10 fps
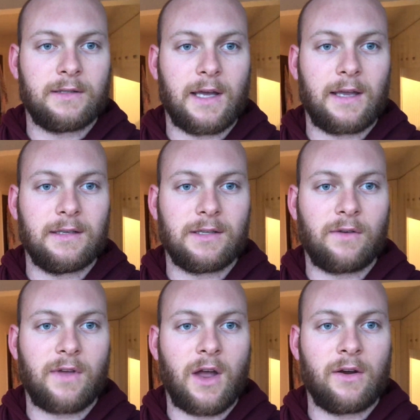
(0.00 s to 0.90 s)
taking
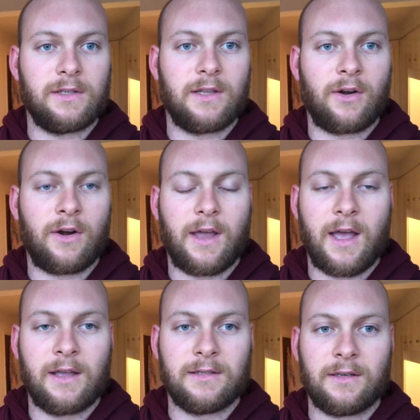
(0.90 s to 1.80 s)
self-care into their own
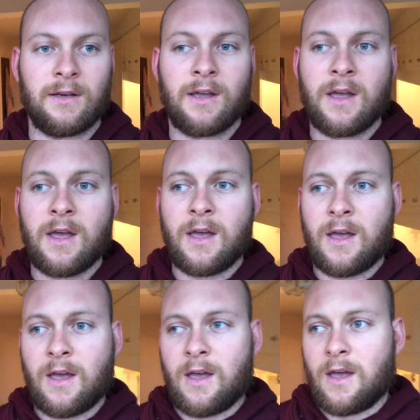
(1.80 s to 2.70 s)
hands and
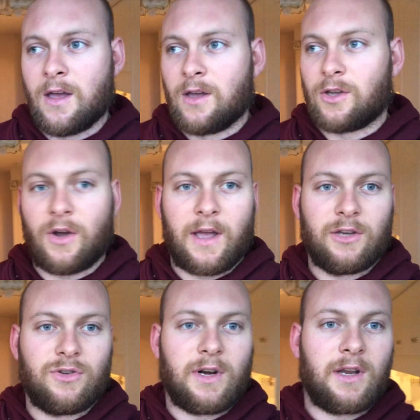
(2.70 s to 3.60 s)
going
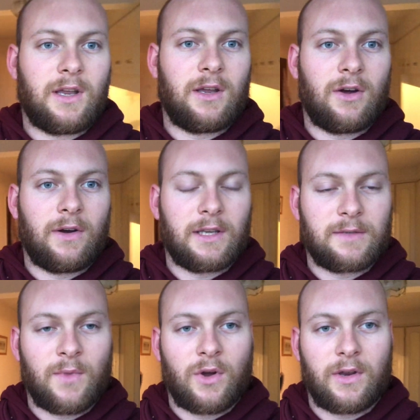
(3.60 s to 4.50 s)
out drinking, going out
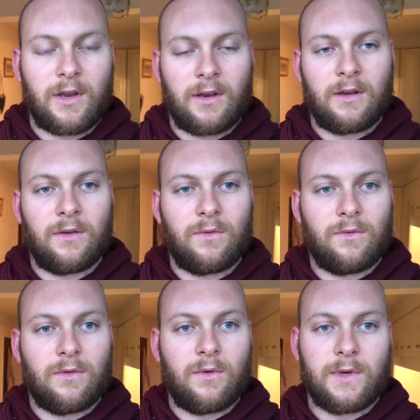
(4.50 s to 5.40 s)
smoking,
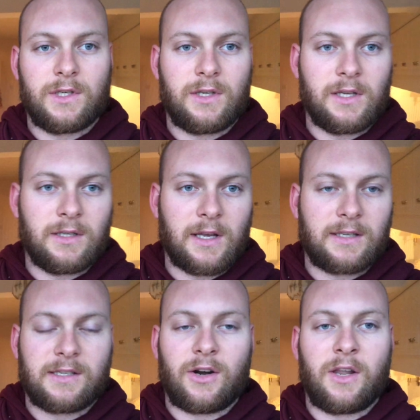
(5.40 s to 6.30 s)
which isn't
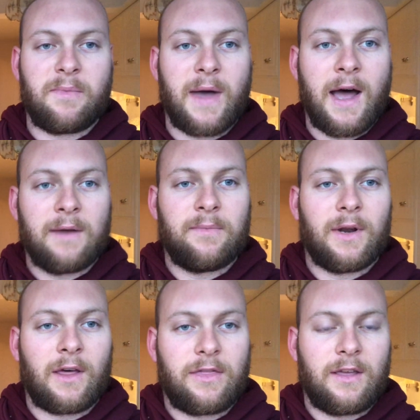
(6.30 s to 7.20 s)
necessarily bad,
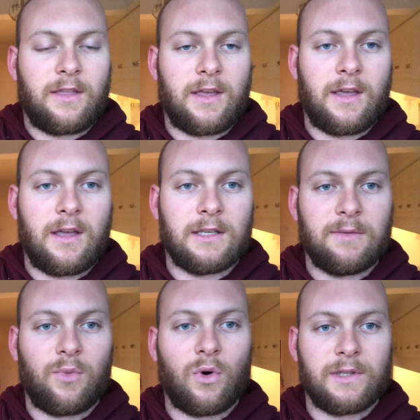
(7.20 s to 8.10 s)
but I think it's
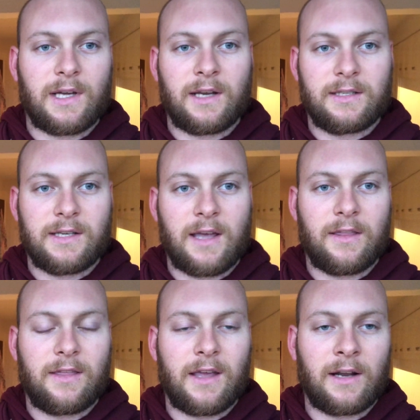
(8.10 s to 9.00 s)
important to understand
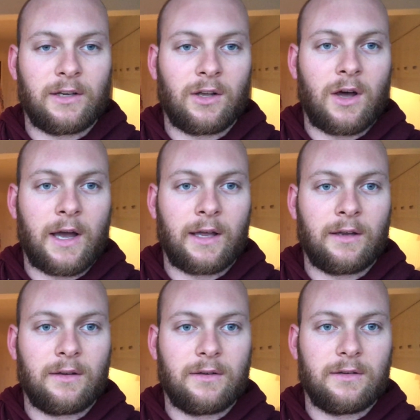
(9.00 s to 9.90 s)
that the underlying
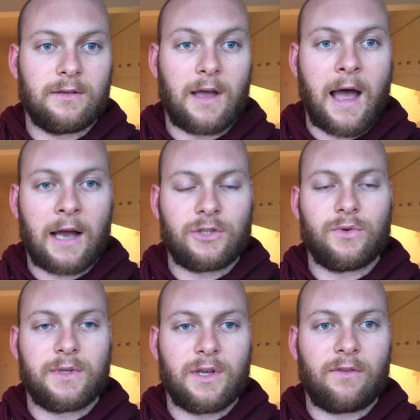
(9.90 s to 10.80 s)

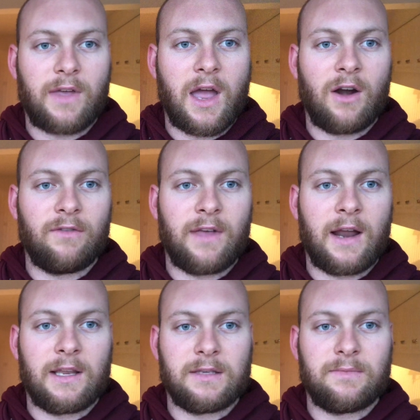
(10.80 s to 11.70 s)
actual self-care of
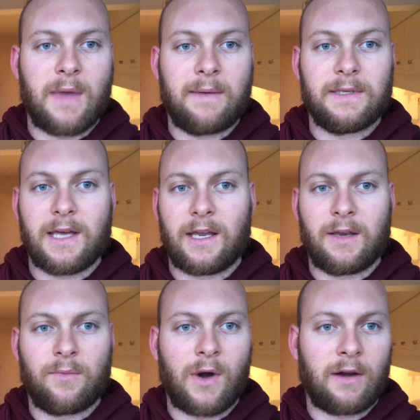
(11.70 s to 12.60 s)
that is maybe taking
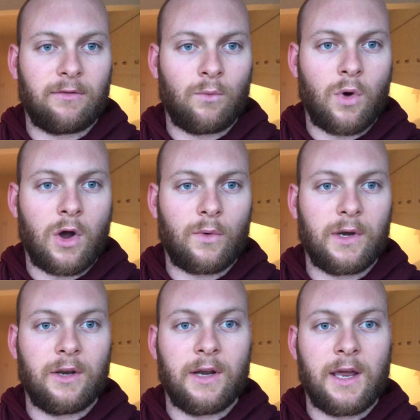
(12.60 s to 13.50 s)
a break from work when
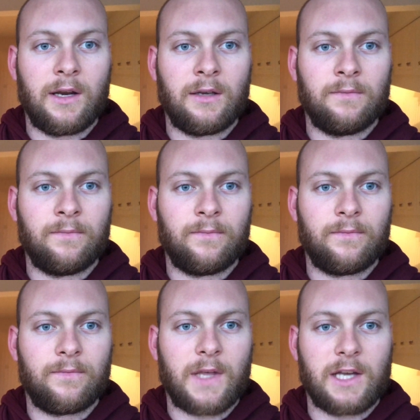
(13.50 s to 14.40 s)
you need it,
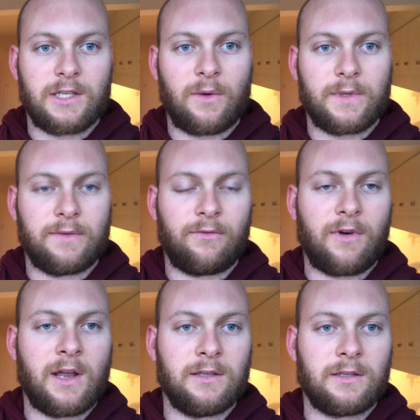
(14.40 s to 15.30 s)
catching up with some
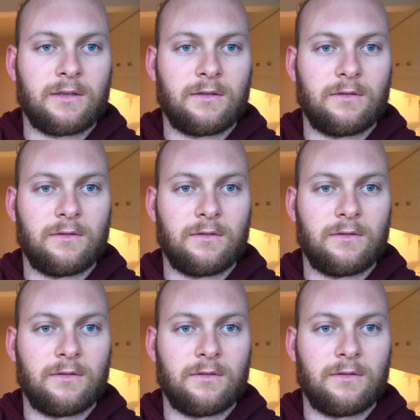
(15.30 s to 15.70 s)
friends,